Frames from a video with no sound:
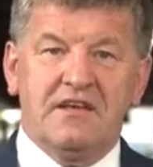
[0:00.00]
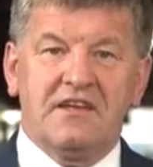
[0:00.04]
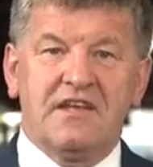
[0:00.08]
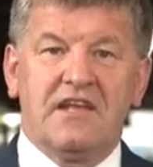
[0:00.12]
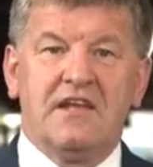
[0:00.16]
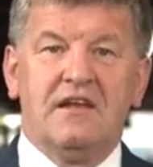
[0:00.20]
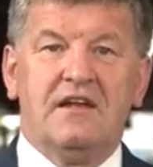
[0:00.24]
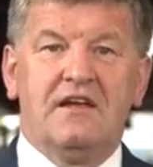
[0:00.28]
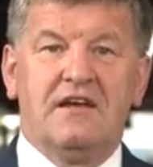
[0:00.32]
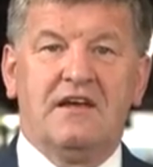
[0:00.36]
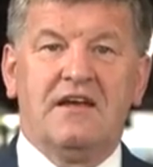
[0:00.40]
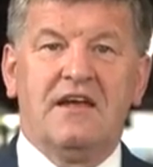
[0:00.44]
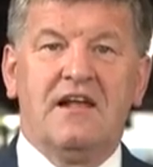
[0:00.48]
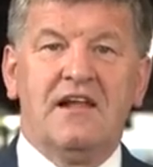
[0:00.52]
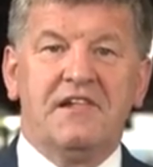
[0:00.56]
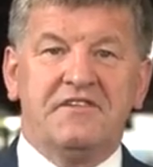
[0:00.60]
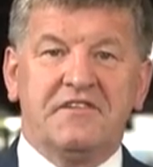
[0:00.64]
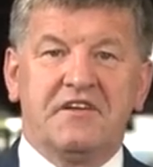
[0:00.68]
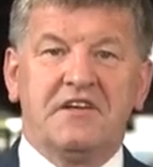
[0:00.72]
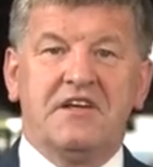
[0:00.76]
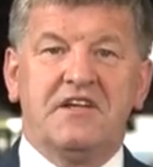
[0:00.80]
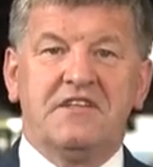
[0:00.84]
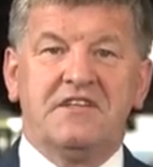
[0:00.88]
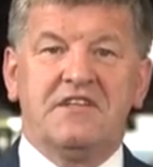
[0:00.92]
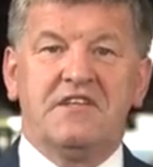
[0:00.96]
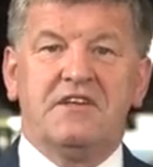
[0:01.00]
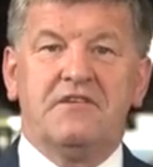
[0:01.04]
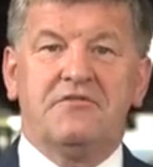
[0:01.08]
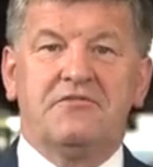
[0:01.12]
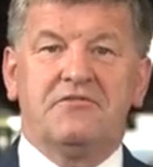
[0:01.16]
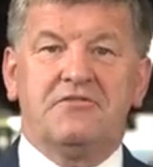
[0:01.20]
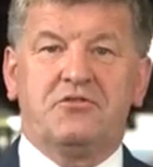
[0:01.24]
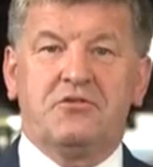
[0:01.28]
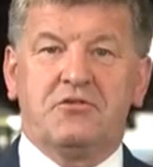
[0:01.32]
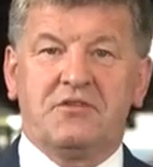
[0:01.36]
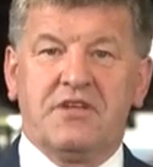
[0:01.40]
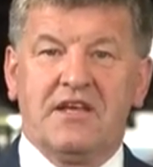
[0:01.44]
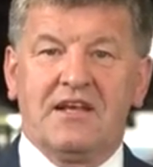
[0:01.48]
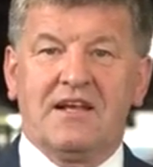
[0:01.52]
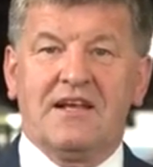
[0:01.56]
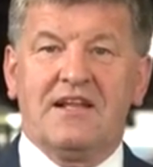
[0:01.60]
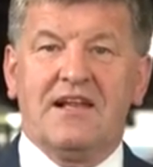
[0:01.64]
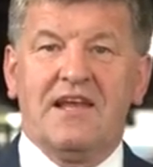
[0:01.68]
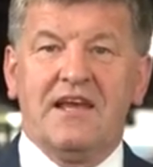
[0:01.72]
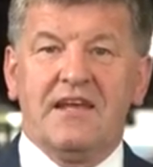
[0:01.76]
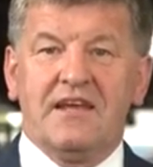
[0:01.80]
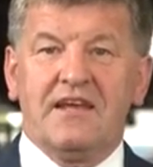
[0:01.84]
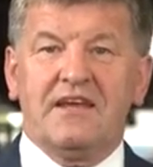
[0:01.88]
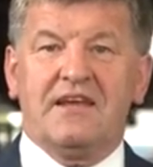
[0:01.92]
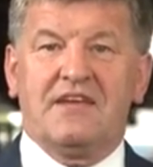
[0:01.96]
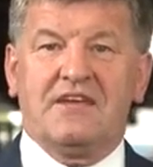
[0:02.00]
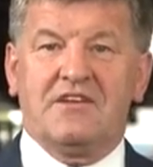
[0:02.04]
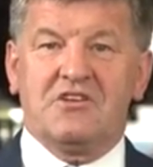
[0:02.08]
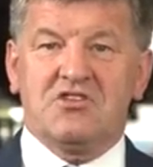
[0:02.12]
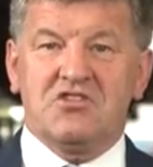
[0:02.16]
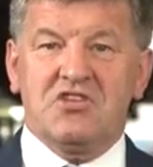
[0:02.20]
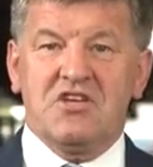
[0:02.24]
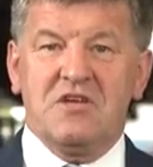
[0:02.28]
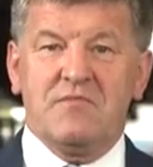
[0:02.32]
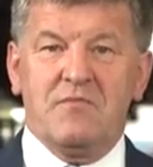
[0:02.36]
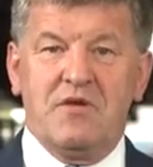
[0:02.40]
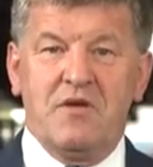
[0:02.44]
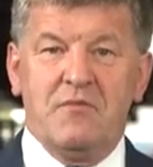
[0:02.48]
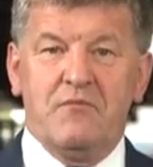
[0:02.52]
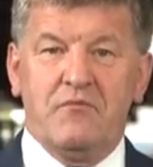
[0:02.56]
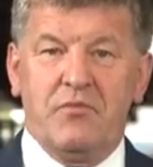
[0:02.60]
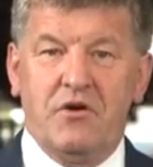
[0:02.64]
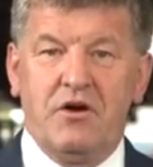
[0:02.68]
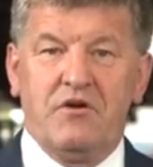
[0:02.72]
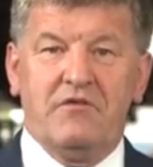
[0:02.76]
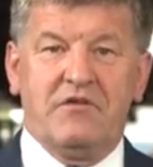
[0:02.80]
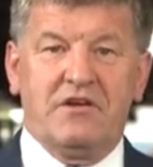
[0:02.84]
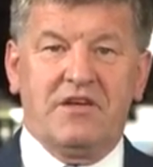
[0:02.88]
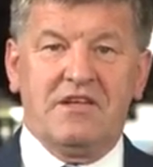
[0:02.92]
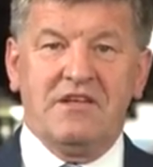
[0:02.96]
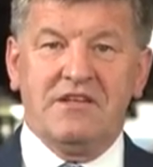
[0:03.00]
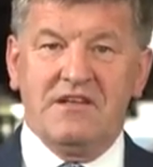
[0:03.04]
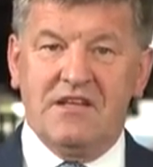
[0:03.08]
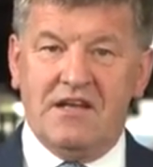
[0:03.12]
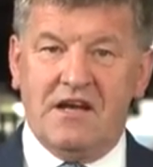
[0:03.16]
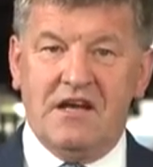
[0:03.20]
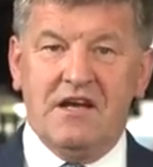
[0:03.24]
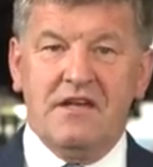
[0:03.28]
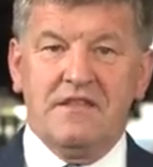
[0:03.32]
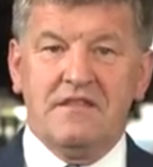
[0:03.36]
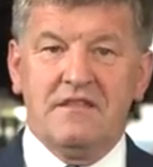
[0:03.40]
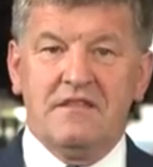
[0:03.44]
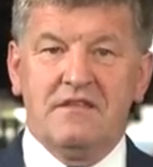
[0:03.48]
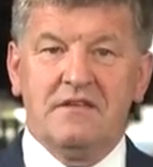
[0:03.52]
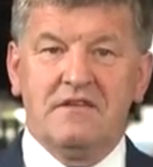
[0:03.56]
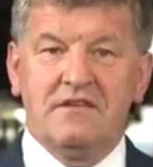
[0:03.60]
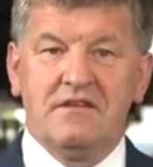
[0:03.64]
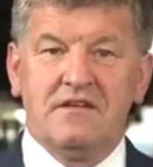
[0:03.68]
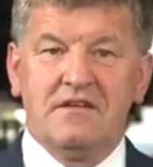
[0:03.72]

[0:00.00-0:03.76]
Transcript: real alternative to the cleric regime in power in Iran.